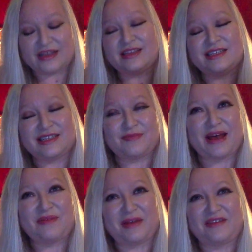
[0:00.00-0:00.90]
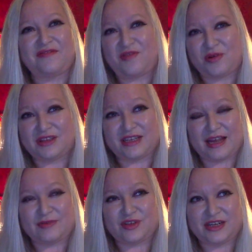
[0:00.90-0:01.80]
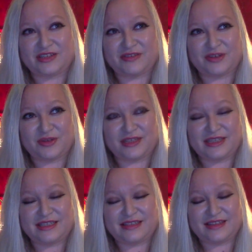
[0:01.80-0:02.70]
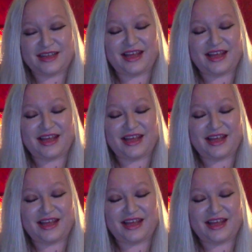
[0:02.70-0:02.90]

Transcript: this is about my fourth time trying to record this.